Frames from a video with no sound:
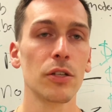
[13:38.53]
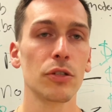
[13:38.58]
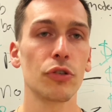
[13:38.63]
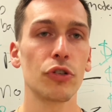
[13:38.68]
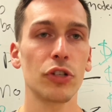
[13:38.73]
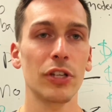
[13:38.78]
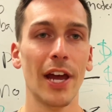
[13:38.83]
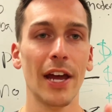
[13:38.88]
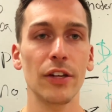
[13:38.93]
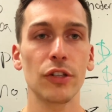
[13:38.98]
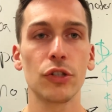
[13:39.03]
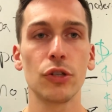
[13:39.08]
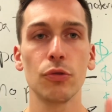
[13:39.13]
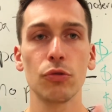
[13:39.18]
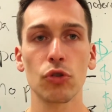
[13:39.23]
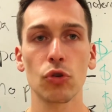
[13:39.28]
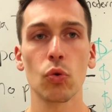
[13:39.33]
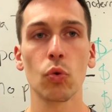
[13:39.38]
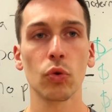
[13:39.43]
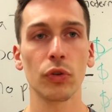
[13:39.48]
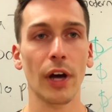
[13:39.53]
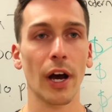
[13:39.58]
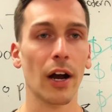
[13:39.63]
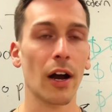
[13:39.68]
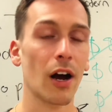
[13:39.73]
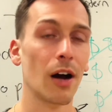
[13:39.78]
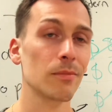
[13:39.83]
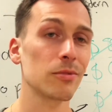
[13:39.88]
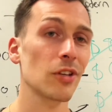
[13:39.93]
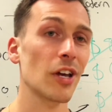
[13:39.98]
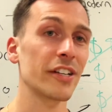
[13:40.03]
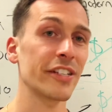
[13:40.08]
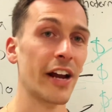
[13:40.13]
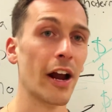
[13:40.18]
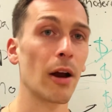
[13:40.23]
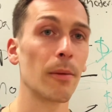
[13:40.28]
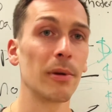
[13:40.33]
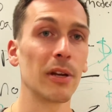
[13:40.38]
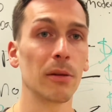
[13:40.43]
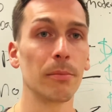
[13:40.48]
just head to
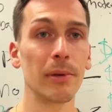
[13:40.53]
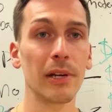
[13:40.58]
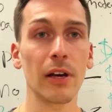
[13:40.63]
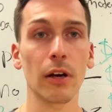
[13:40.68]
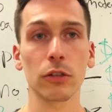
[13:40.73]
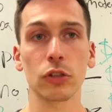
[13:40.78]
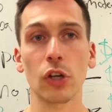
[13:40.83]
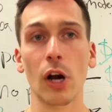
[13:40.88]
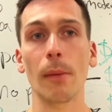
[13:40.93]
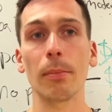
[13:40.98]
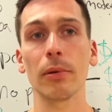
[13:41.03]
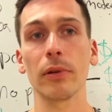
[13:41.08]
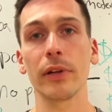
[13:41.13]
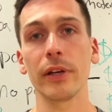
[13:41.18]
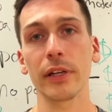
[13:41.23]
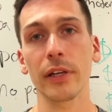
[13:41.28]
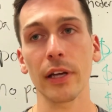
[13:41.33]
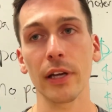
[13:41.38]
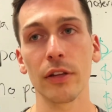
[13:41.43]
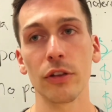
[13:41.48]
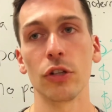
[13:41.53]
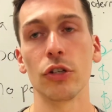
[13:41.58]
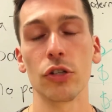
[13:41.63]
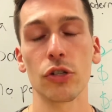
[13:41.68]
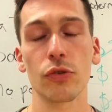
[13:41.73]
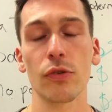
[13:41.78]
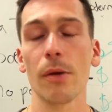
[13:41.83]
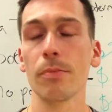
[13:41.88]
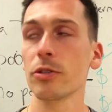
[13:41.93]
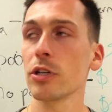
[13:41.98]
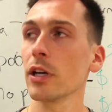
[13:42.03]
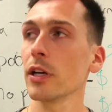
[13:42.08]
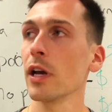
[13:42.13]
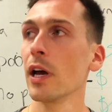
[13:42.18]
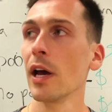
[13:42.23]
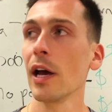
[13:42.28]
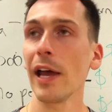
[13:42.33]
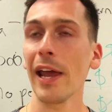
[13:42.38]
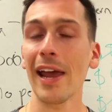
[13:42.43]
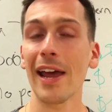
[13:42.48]
school.com/Airbnb. I'll drop a link in the description,
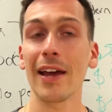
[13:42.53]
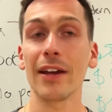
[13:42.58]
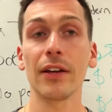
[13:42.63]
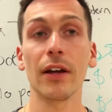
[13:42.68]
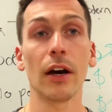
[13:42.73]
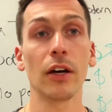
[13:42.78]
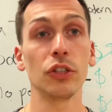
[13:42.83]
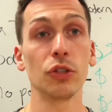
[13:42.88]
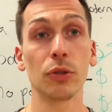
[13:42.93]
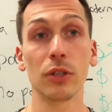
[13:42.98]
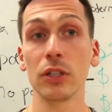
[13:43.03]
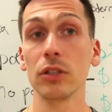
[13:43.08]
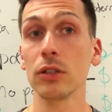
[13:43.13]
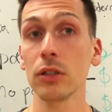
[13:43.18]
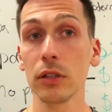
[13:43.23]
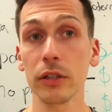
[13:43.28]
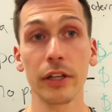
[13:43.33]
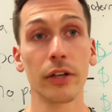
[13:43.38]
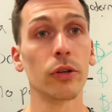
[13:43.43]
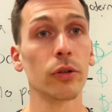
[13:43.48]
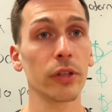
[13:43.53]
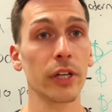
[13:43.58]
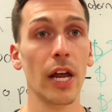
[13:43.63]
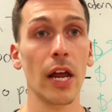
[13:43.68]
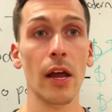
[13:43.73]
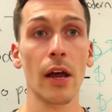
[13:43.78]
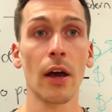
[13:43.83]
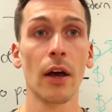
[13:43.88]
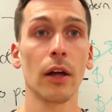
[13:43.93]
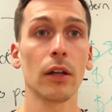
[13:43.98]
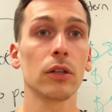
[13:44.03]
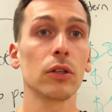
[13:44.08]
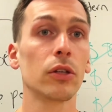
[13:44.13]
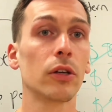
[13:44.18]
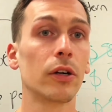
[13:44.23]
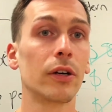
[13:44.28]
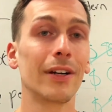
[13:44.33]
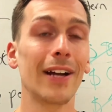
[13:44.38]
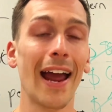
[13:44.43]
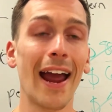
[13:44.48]
and you can literally
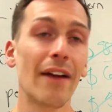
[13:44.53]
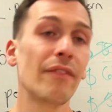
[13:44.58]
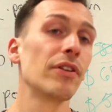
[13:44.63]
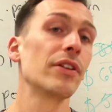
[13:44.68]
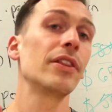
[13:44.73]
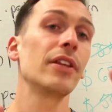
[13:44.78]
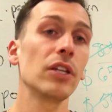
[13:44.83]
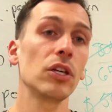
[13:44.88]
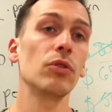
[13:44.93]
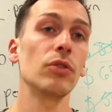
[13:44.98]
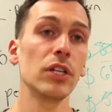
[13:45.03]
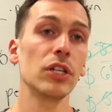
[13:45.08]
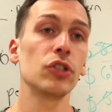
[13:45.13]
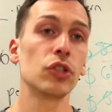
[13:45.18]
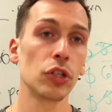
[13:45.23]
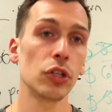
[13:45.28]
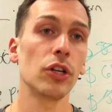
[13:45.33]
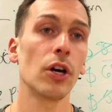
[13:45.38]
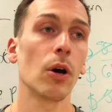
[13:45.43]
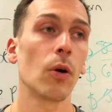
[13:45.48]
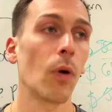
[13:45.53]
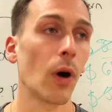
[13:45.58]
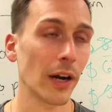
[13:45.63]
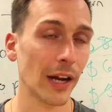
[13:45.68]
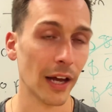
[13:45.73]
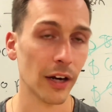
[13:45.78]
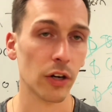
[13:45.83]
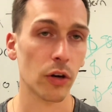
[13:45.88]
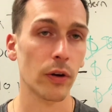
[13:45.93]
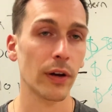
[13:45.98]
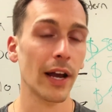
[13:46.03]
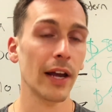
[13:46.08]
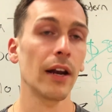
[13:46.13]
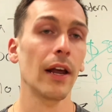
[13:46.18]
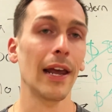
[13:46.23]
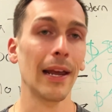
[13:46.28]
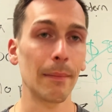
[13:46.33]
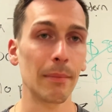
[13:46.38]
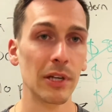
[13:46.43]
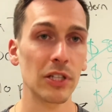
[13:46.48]
learn everything you need to know on how to create
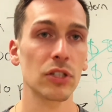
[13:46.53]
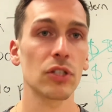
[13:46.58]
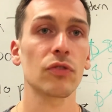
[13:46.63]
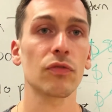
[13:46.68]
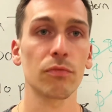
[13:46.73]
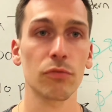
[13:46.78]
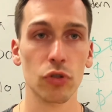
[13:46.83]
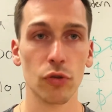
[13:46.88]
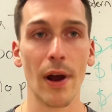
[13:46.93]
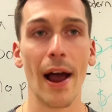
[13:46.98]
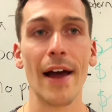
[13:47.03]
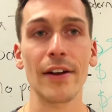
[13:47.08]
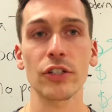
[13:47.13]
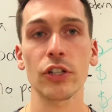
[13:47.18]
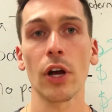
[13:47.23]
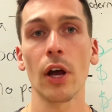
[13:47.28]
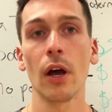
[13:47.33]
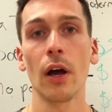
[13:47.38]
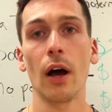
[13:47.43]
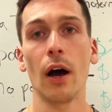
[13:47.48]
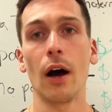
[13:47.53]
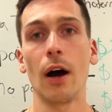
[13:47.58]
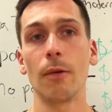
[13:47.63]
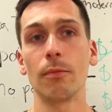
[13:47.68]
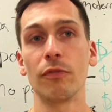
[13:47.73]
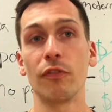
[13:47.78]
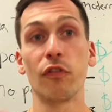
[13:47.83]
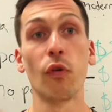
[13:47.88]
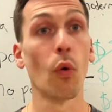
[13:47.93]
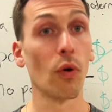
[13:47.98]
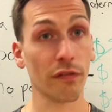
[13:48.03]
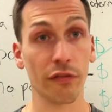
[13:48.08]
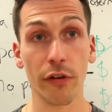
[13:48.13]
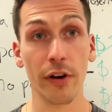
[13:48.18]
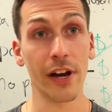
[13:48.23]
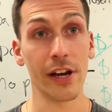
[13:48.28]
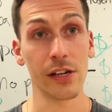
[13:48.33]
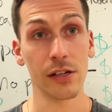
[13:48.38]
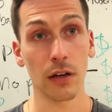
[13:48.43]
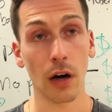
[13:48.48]
a business from scratch for
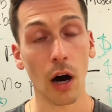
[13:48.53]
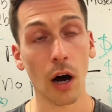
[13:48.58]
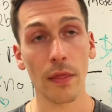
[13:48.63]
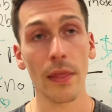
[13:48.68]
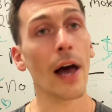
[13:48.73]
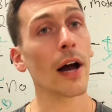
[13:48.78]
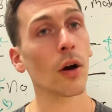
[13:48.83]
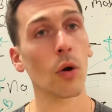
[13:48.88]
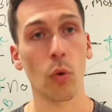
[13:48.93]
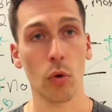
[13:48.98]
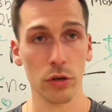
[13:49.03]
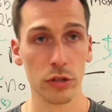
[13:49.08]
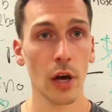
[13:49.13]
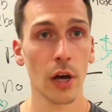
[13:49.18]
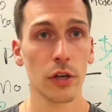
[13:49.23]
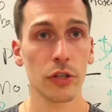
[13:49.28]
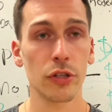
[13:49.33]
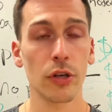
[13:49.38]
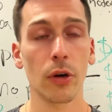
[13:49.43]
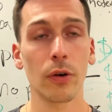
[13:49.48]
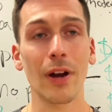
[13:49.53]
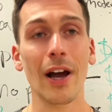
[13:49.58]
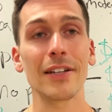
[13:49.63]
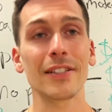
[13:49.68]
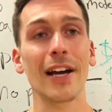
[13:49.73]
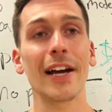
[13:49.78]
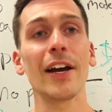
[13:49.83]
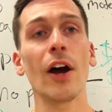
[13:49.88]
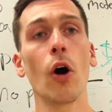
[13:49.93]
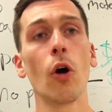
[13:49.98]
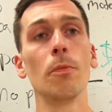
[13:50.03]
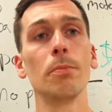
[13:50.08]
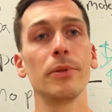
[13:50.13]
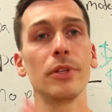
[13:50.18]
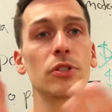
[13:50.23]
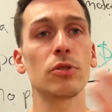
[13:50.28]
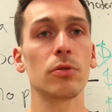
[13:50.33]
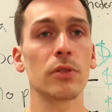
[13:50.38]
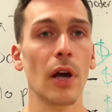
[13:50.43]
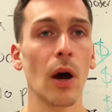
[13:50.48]
free on that course. So guys, I hope
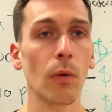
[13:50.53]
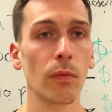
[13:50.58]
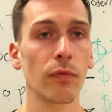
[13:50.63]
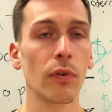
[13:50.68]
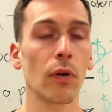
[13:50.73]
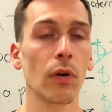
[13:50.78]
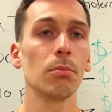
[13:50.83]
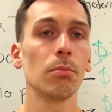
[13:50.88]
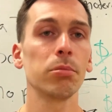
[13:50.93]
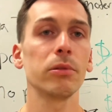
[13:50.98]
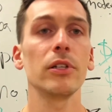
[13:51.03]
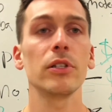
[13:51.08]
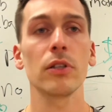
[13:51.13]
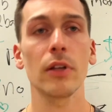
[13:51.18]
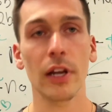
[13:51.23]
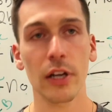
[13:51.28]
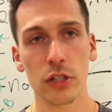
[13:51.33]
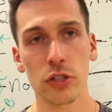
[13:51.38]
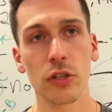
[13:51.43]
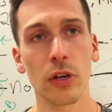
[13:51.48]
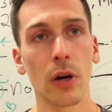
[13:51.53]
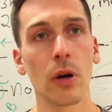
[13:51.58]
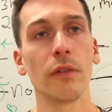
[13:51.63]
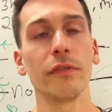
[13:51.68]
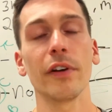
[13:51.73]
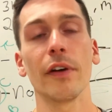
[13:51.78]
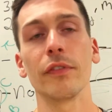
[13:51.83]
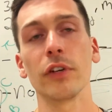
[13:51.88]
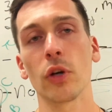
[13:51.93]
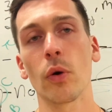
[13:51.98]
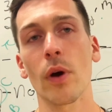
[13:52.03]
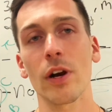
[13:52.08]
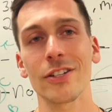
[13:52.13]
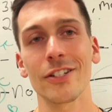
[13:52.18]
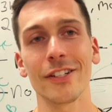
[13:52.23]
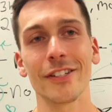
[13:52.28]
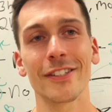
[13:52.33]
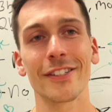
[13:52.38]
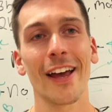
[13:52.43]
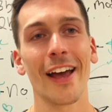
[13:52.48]
this was helpful. Please let us know if you have any
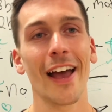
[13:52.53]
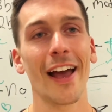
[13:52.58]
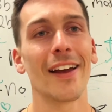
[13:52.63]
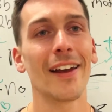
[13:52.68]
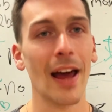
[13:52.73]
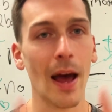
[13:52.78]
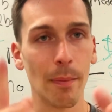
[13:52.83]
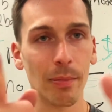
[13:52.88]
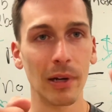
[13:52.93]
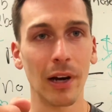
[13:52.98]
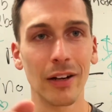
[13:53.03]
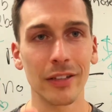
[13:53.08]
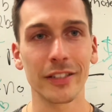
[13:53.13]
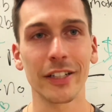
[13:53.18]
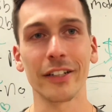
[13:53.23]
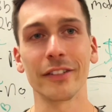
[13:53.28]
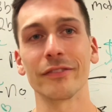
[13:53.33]
questions, and happy hunting.